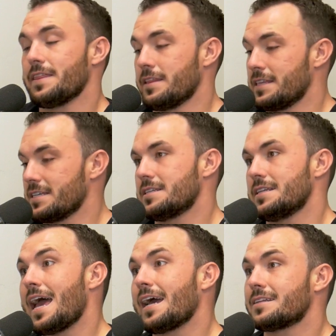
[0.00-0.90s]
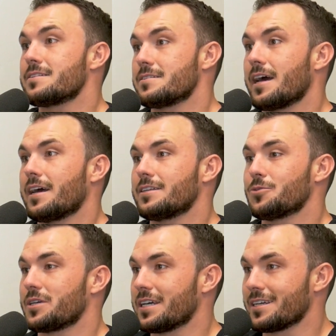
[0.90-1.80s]
And this enhances that.
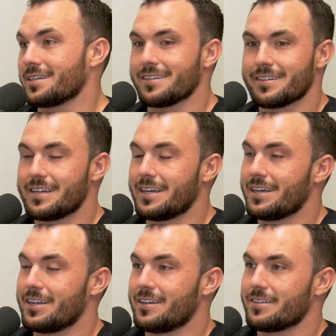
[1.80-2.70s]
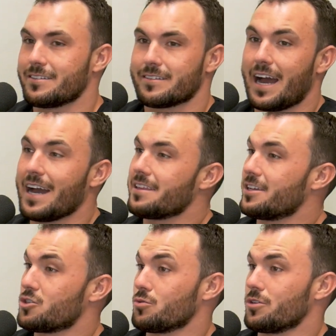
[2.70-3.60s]
So again, I
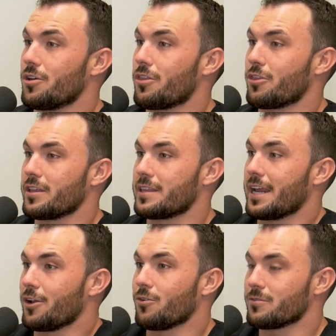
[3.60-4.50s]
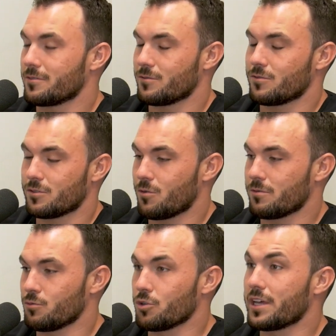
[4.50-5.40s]
think it's a really good thing that I don't
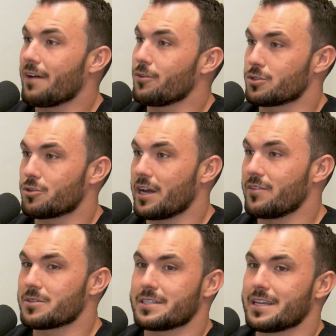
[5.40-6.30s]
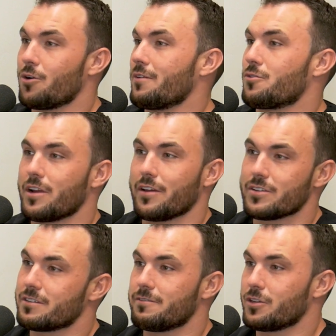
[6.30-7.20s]
really have those cravings, because I don't have
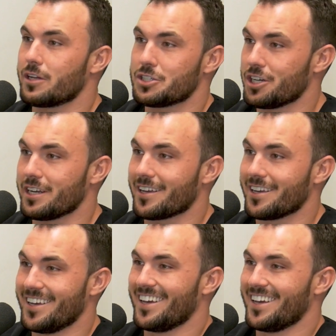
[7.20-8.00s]
cravings to feel like shit.